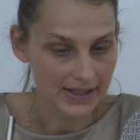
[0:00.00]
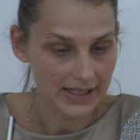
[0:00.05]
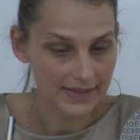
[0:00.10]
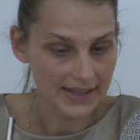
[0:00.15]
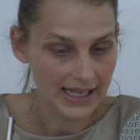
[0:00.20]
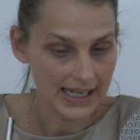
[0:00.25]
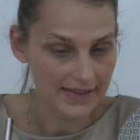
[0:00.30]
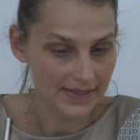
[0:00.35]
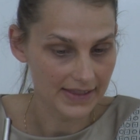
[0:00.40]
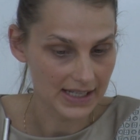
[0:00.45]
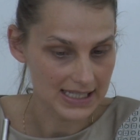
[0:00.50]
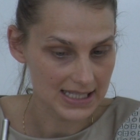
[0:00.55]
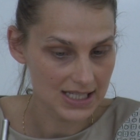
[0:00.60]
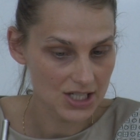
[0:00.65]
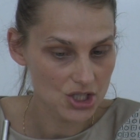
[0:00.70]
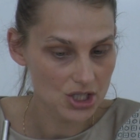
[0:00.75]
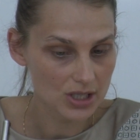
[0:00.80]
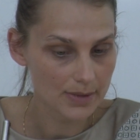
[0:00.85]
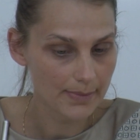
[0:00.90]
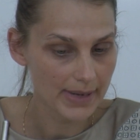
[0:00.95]
Then
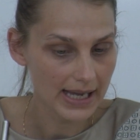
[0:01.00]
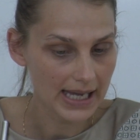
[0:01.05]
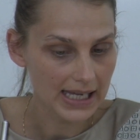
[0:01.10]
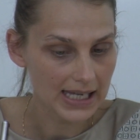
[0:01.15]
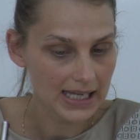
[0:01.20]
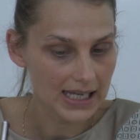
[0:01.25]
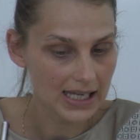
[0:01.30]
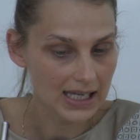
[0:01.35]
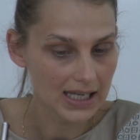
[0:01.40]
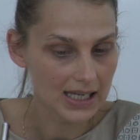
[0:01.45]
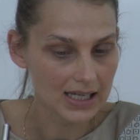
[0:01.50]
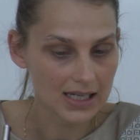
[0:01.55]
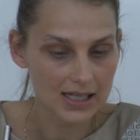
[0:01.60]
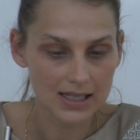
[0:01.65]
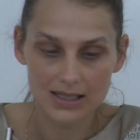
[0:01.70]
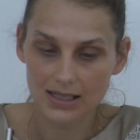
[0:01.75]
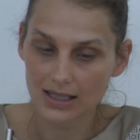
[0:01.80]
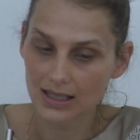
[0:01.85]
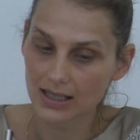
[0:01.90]
decision making